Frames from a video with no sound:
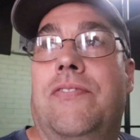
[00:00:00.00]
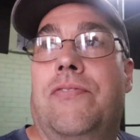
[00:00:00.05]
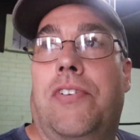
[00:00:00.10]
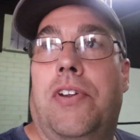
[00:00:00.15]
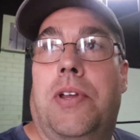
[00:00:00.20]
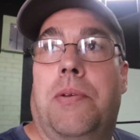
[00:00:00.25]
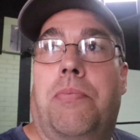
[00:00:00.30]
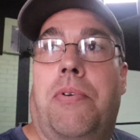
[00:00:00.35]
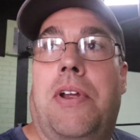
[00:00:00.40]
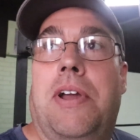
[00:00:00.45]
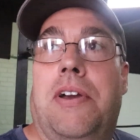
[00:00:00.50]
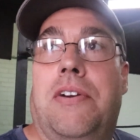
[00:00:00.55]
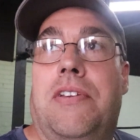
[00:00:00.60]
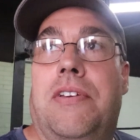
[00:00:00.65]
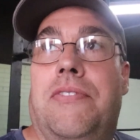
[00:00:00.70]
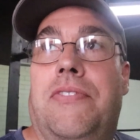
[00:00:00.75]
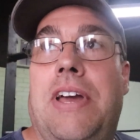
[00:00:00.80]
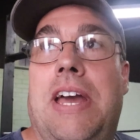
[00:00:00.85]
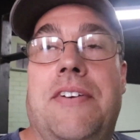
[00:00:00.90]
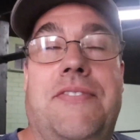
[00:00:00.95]
Very proud
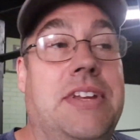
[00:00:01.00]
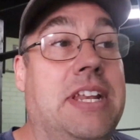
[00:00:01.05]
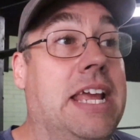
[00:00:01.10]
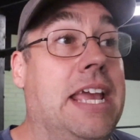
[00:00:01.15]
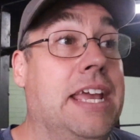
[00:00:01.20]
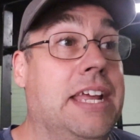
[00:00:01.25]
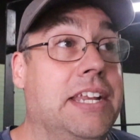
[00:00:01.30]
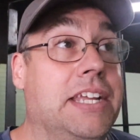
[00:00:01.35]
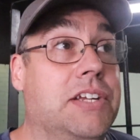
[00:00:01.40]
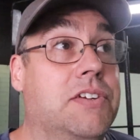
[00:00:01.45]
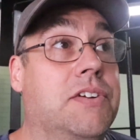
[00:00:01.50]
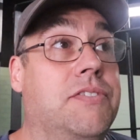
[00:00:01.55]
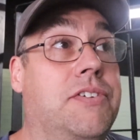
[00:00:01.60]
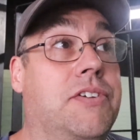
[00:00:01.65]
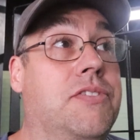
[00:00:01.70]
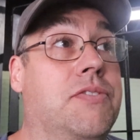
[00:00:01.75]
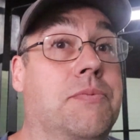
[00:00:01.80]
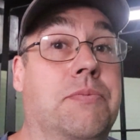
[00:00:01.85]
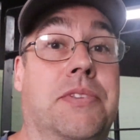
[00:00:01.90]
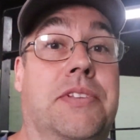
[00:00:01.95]
of having Andy
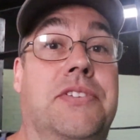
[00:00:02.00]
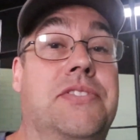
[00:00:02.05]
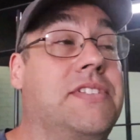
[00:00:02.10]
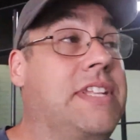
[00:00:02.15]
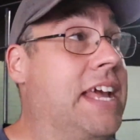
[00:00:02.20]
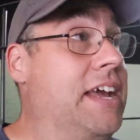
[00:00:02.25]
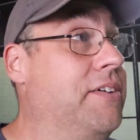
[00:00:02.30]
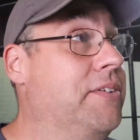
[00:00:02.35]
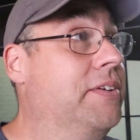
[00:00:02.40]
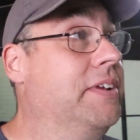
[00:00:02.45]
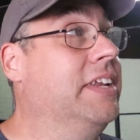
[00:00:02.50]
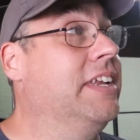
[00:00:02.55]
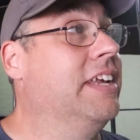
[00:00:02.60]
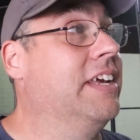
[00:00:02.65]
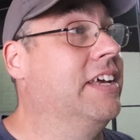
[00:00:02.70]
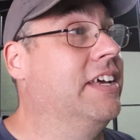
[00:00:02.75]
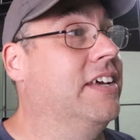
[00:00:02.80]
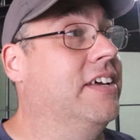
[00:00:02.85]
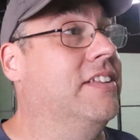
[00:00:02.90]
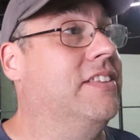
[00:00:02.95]
Griffith from this town.
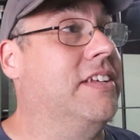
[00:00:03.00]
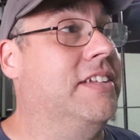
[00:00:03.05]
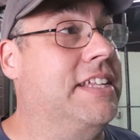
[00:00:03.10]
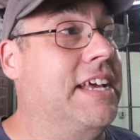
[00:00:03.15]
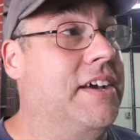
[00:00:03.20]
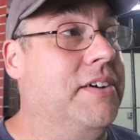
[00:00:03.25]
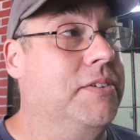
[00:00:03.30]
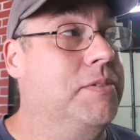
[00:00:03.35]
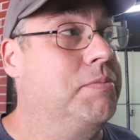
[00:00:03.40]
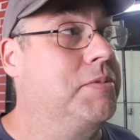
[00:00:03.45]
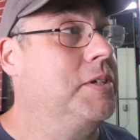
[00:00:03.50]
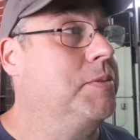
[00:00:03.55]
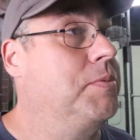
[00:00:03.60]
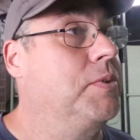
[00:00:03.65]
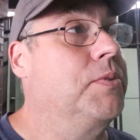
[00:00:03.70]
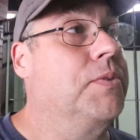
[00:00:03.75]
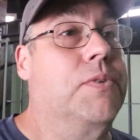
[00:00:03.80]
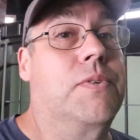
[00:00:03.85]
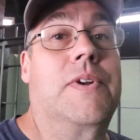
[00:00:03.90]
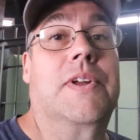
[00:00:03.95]
The town
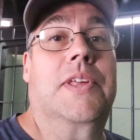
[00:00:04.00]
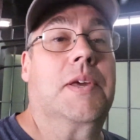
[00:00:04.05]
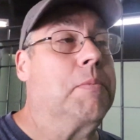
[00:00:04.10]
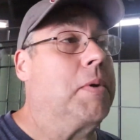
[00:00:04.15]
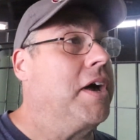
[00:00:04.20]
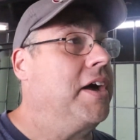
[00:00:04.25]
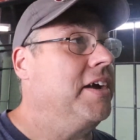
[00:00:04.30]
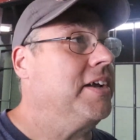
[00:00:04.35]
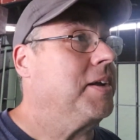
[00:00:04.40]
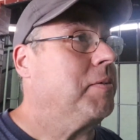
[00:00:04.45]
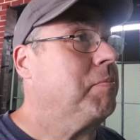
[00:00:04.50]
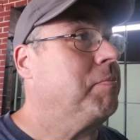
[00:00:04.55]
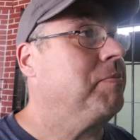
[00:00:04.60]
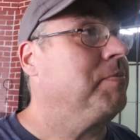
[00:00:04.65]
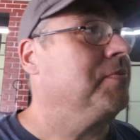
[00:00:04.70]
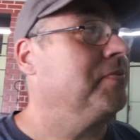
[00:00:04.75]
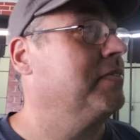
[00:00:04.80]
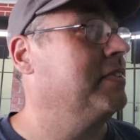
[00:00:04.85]
people were really behind him.